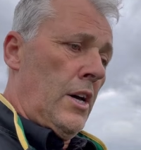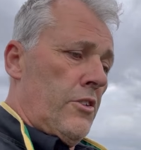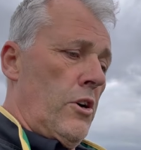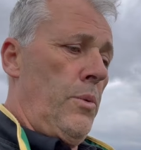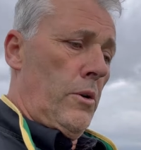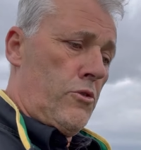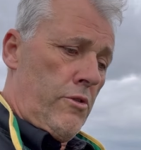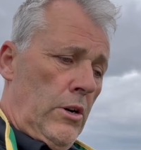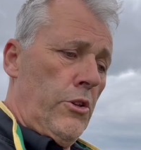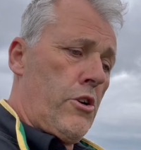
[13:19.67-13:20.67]
So we'll
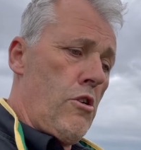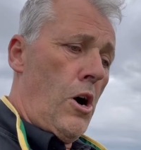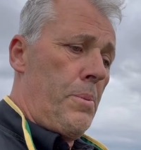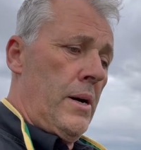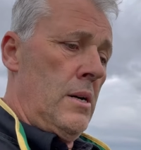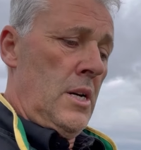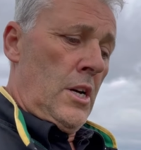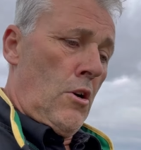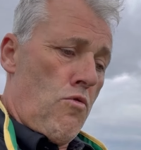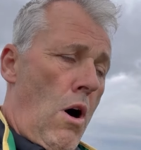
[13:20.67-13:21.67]
drill the crop,
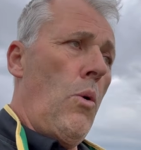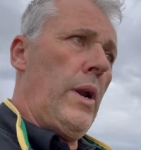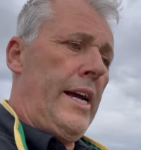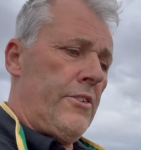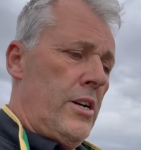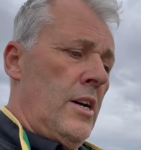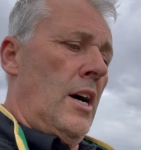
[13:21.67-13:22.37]
roll it,